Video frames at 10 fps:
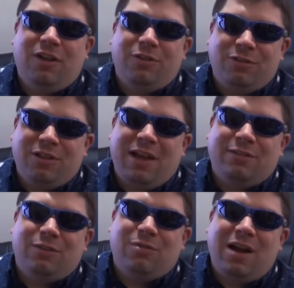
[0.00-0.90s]
all those
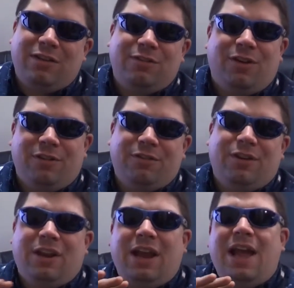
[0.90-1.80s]
classic rock songs that
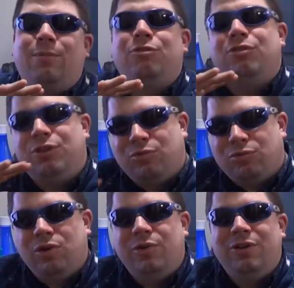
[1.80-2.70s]
are getting absolutely
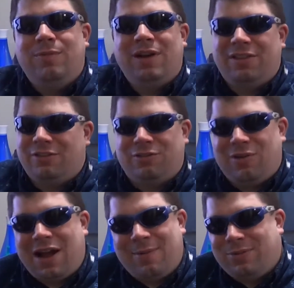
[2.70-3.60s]
ruined by this
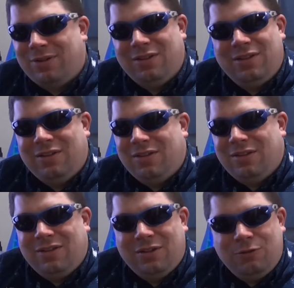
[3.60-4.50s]
crap.
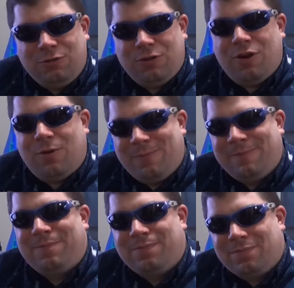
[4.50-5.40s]
So,
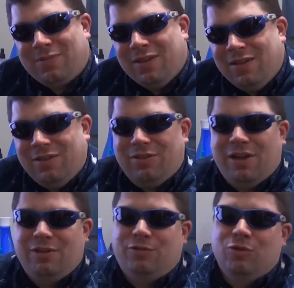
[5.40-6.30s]

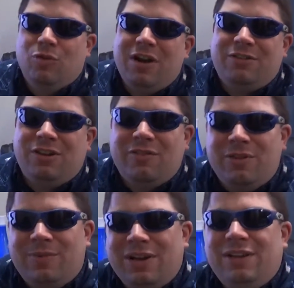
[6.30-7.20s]
thanks for watching,
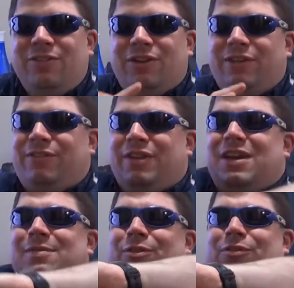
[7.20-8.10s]
everybody. Till next
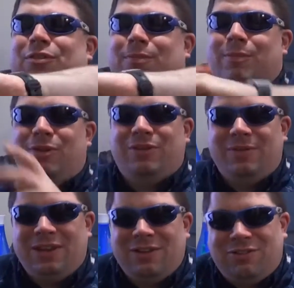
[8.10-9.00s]
time, this is
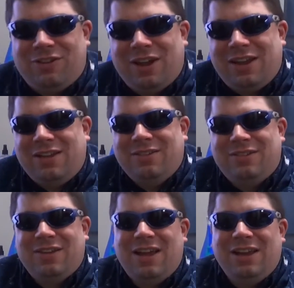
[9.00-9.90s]
MultimediaJay
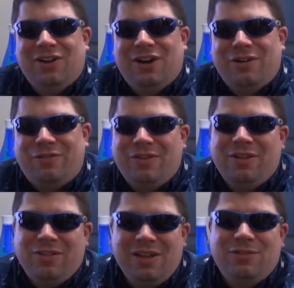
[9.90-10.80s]
signing off.
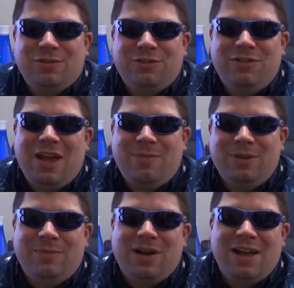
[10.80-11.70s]
Thanks for
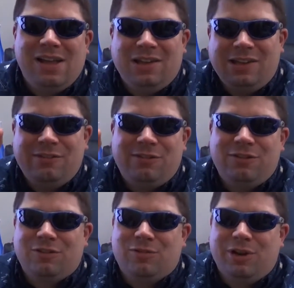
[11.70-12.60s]
stopping by, listen
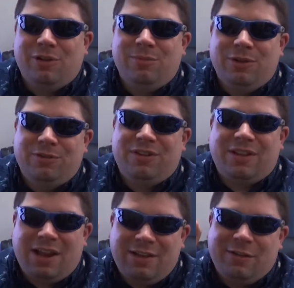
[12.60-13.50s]
to real music
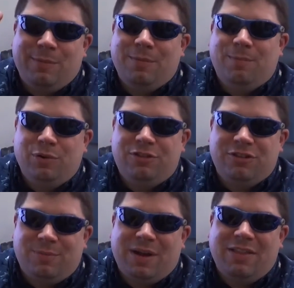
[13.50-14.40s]
that hasn't been
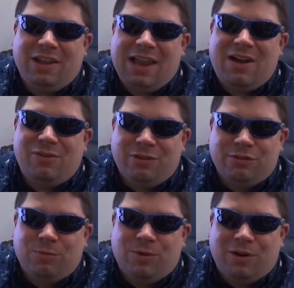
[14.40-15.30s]
butchered by the
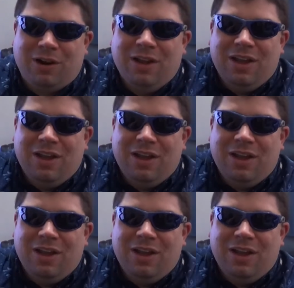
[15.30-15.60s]
Loudness War,